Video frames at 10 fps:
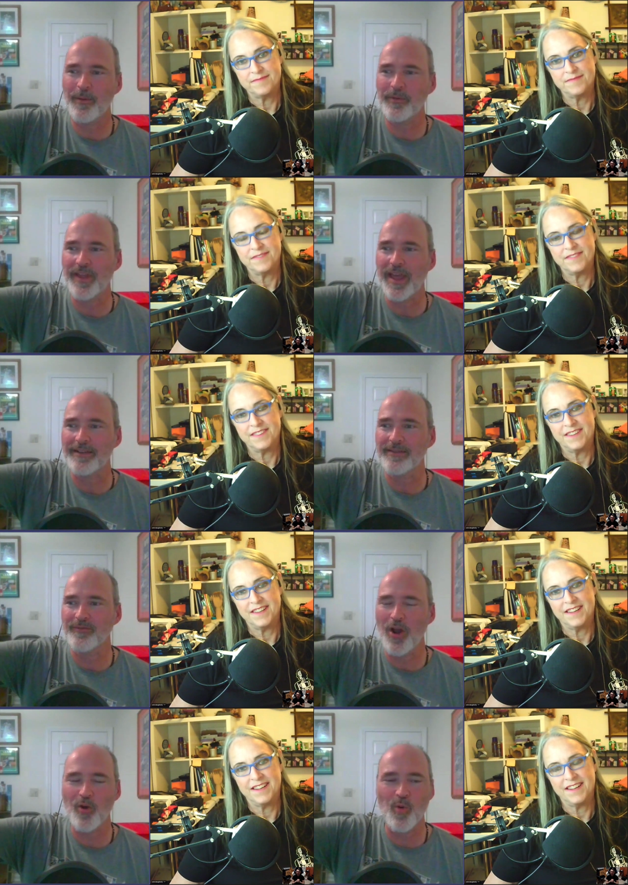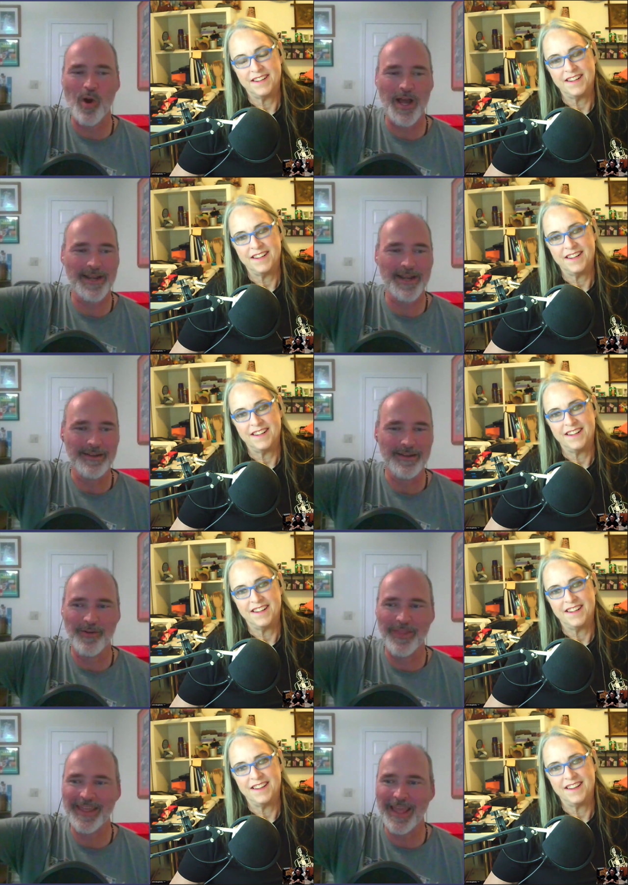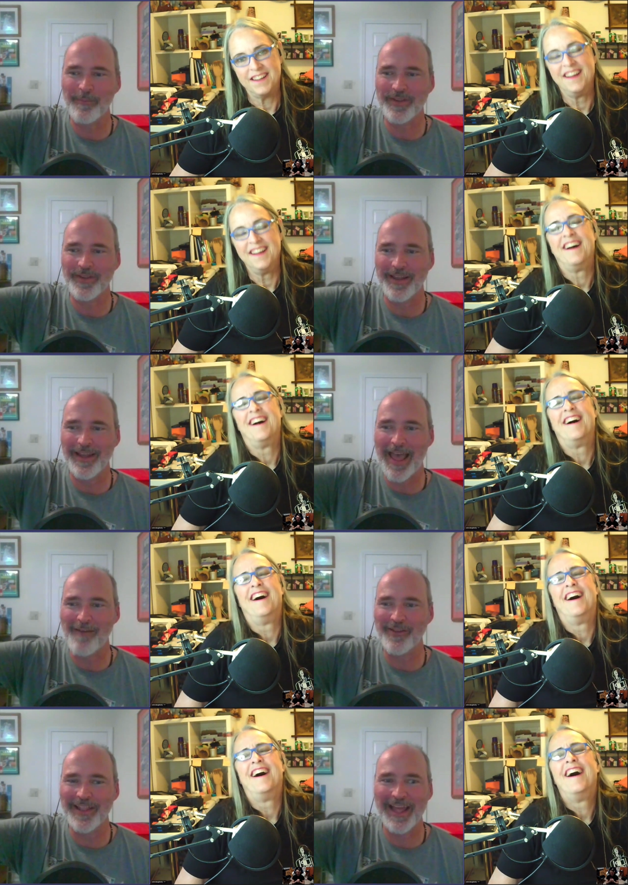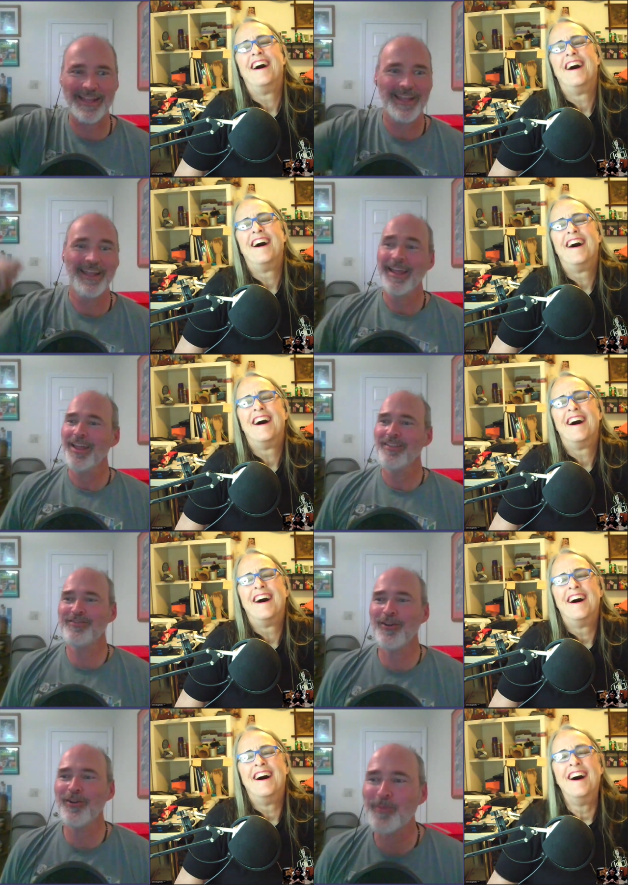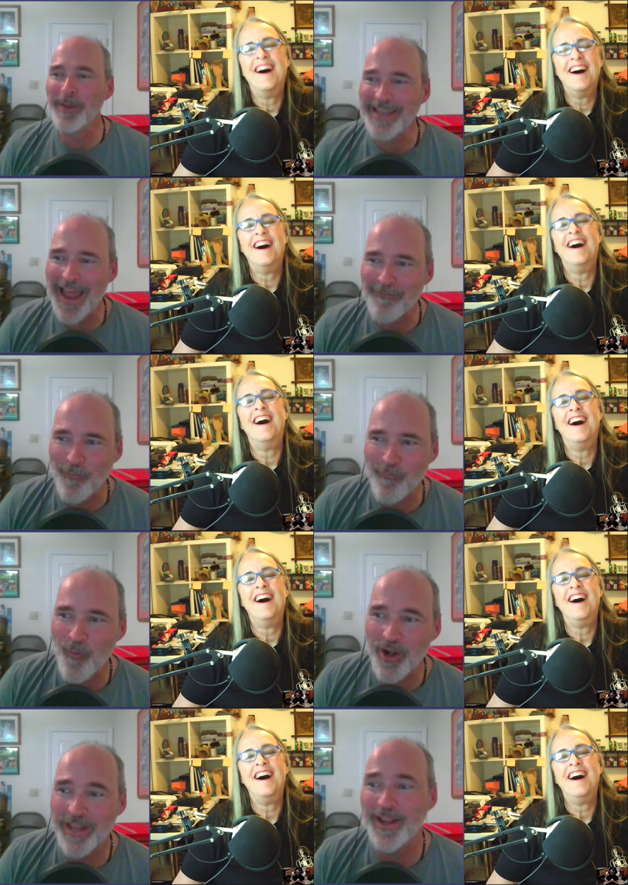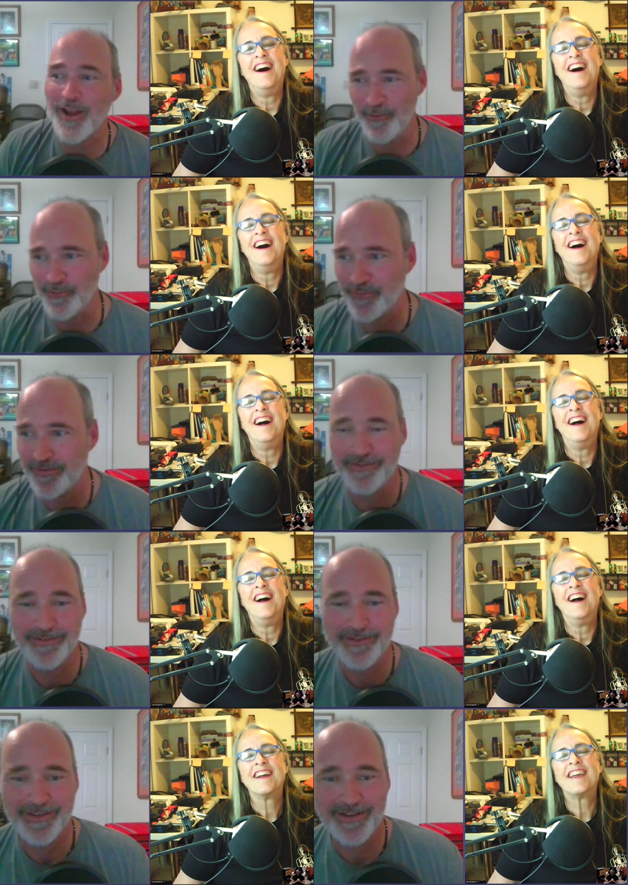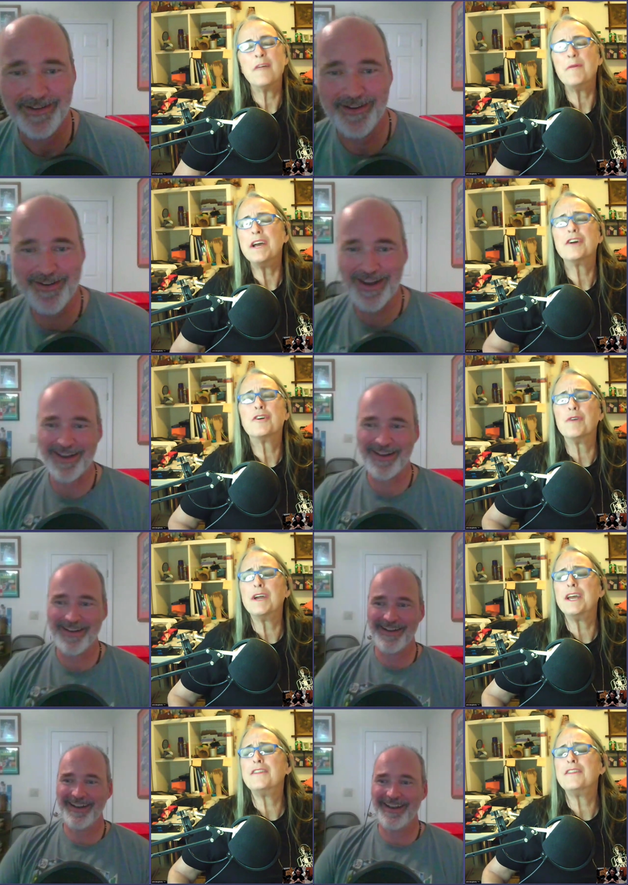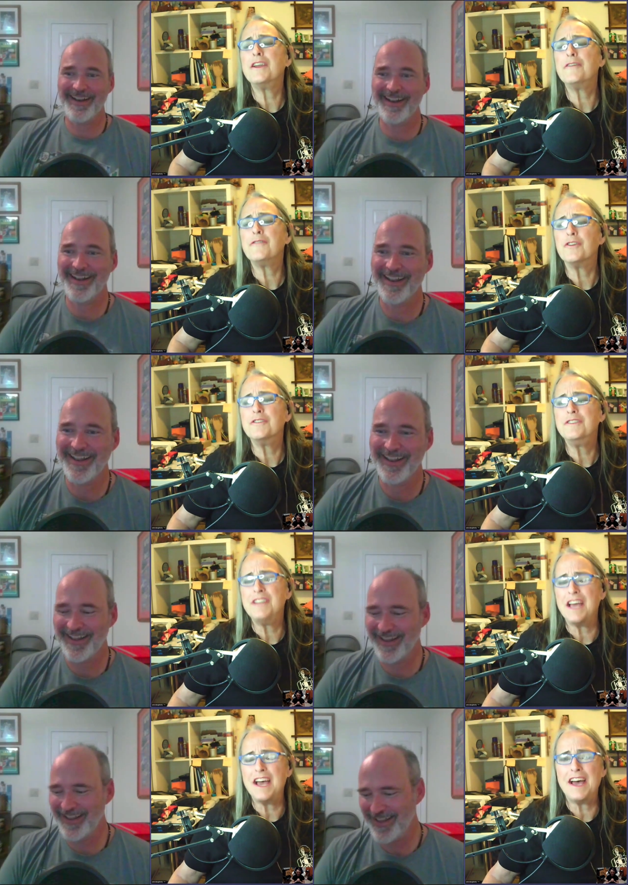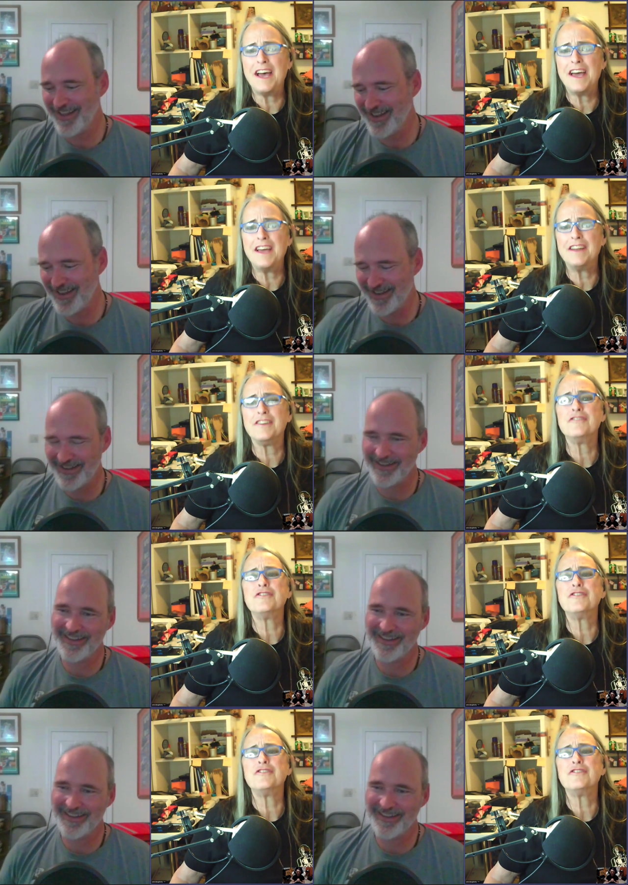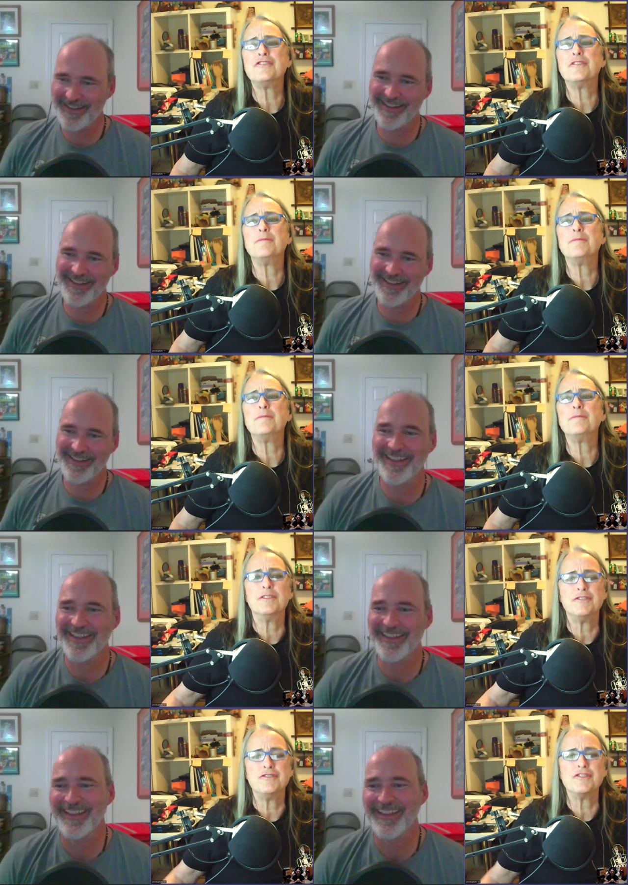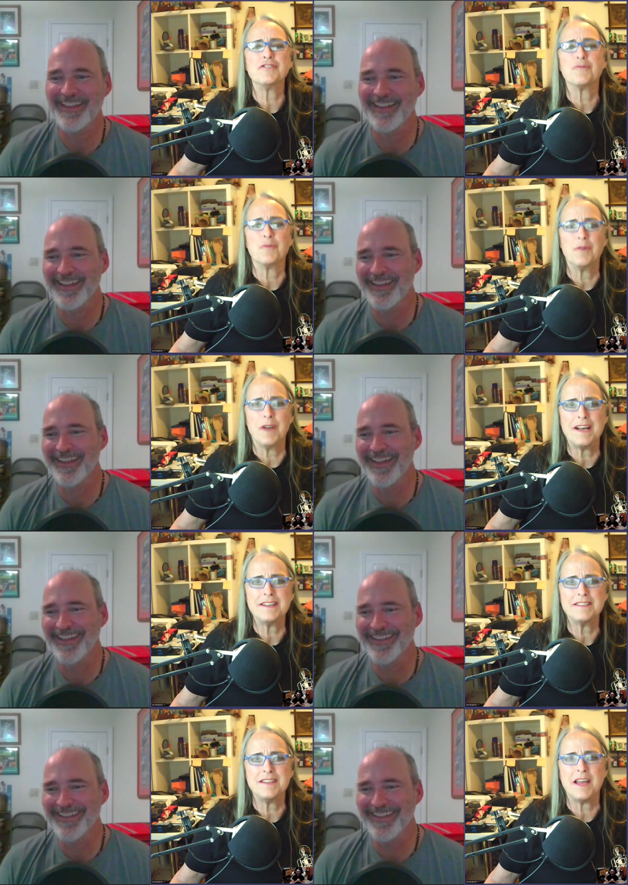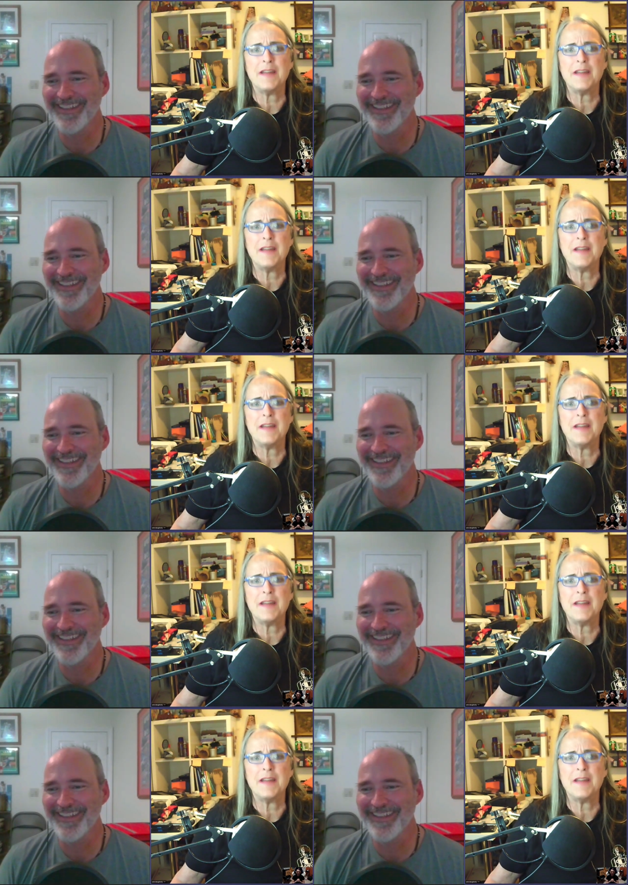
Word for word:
Speaker 1: uh, what was that, Rogue One, when they kept uh, having, like, dude's been dead for forty years.
Speaker 2: Can we agree that if you're dead, you should be able to just rest,